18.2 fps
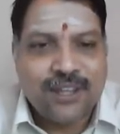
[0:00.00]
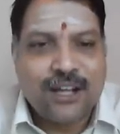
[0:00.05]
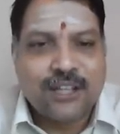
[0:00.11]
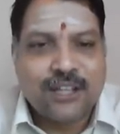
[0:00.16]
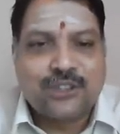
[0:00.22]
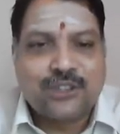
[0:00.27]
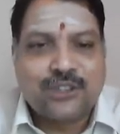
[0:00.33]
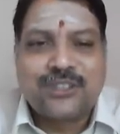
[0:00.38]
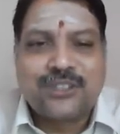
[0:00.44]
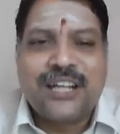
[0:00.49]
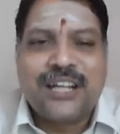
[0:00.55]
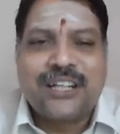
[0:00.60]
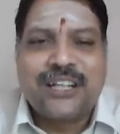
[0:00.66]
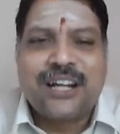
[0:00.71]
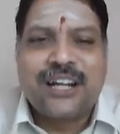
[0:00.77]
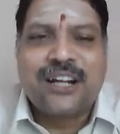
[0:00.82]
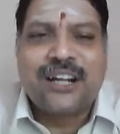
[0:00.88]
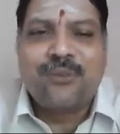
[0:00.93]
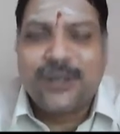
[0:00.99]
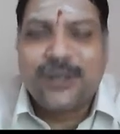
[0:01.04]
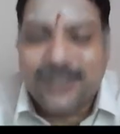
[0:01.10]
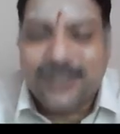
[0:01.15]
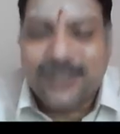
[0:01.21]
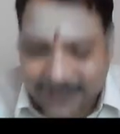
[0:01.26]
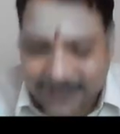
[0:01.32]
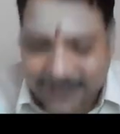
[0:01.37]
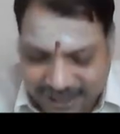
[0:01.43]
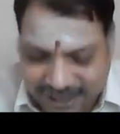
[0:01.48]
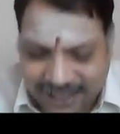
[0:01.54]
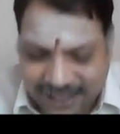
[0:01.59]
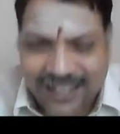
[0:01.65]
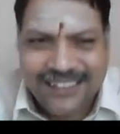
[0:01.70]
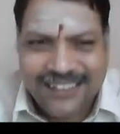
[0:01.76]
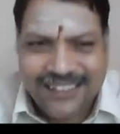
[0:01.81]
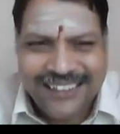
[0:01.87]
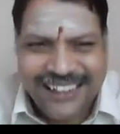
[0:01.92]
associated with
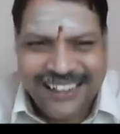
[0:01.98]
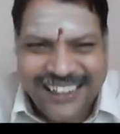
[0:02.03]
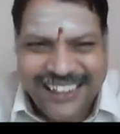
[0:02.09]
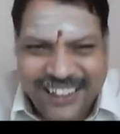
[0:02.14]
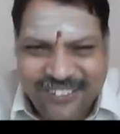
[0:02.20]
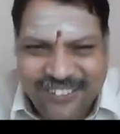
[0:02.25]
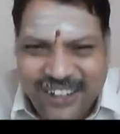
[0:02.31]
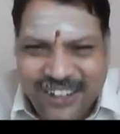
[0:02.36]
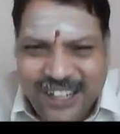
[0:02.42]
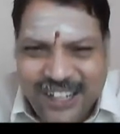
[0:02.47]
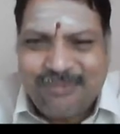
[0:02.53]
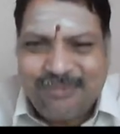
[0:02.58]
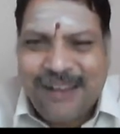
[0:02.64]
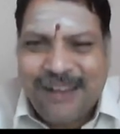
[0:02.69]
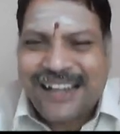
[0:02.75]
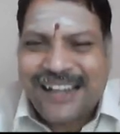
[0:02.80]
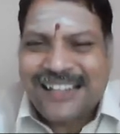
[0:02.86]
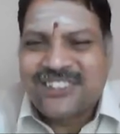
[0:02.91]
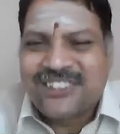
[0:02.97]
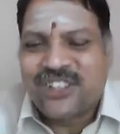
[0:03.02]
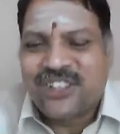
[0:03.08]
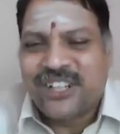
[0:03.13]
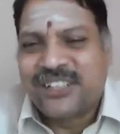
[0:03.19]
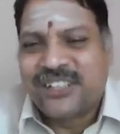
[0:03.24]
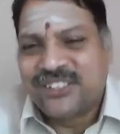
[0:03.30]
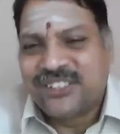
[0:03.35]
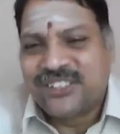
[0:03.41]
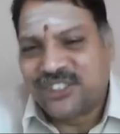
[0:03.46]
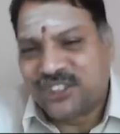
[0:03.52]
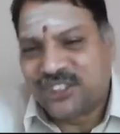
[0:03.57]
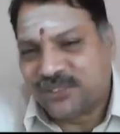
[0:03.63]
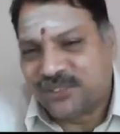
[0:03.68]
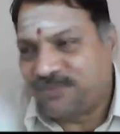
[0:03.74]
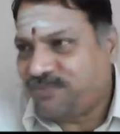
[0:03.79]
the given managerial decision.